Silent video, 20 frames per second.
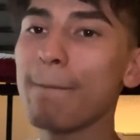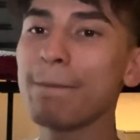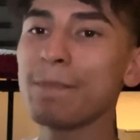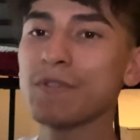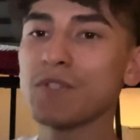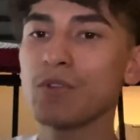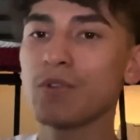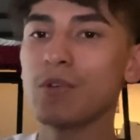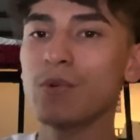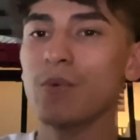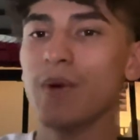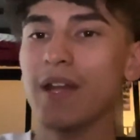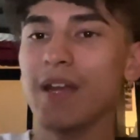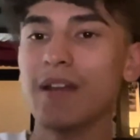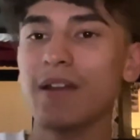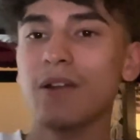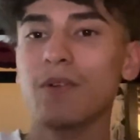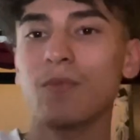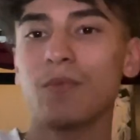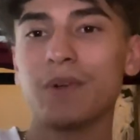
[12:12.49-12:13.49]
So we
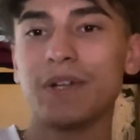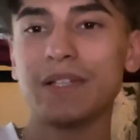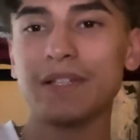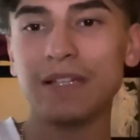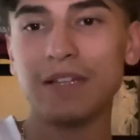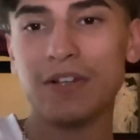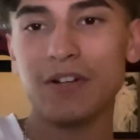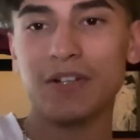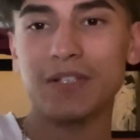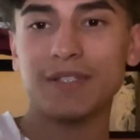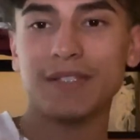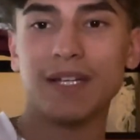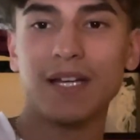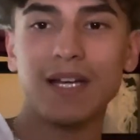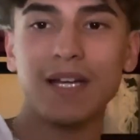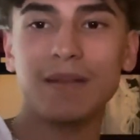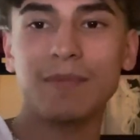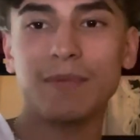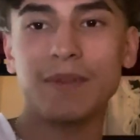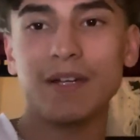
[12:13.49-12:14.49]
waited a really long
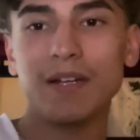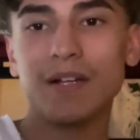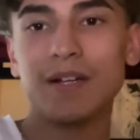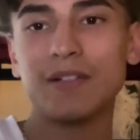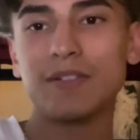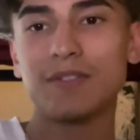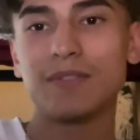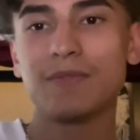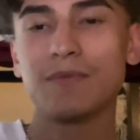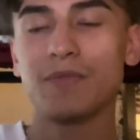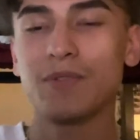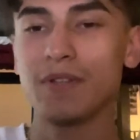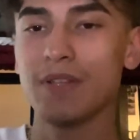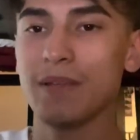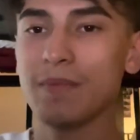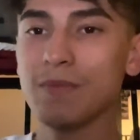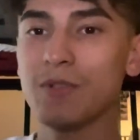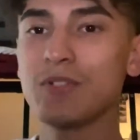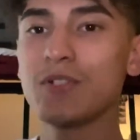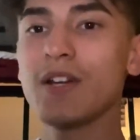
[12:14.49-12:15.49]
time there for
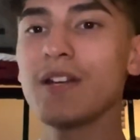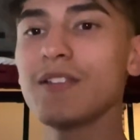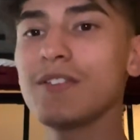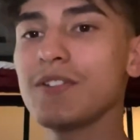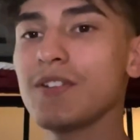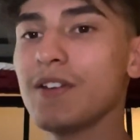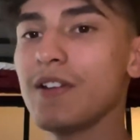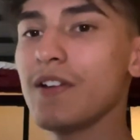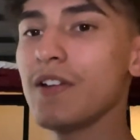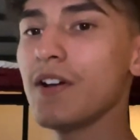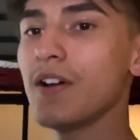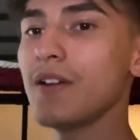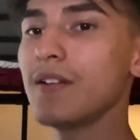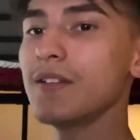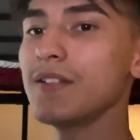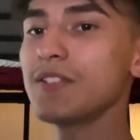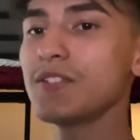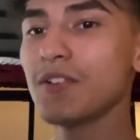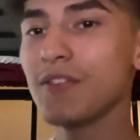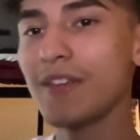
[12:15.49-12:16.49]
them to try to turn it on
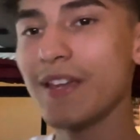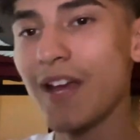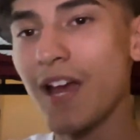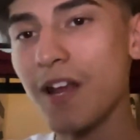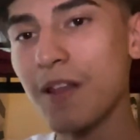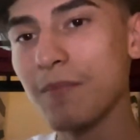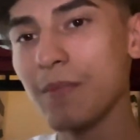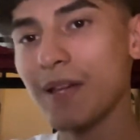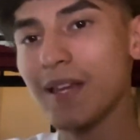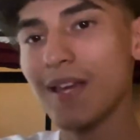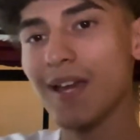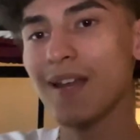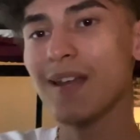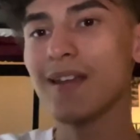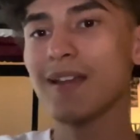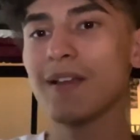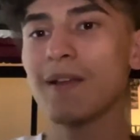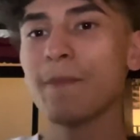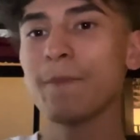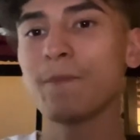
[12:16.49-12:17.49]
until they got a
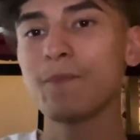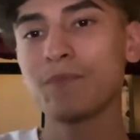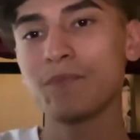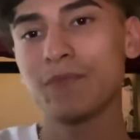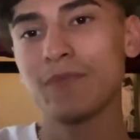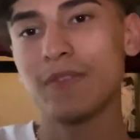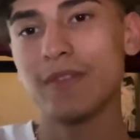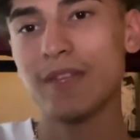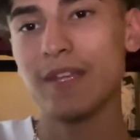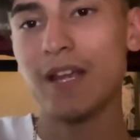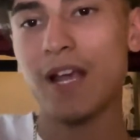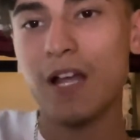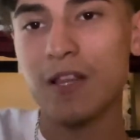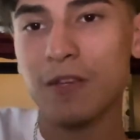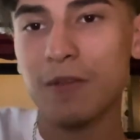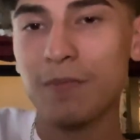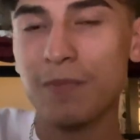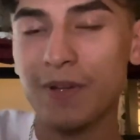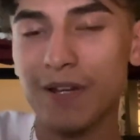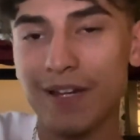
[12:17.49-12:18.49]
mechanic. They got
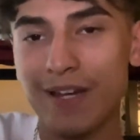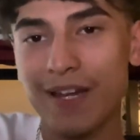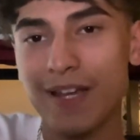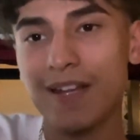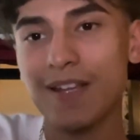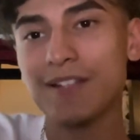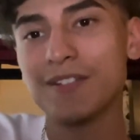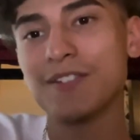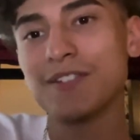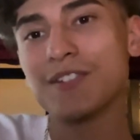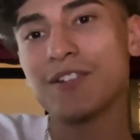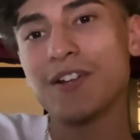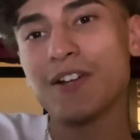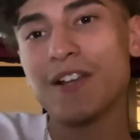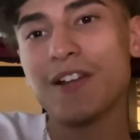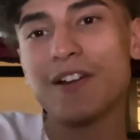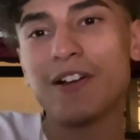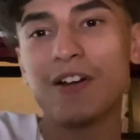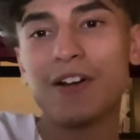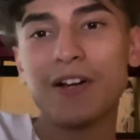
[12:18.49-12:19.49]
the mechanic to turn
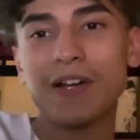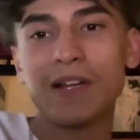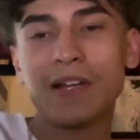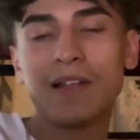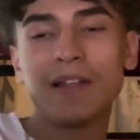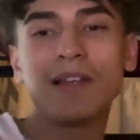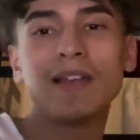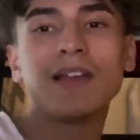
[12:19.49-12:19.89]
it on.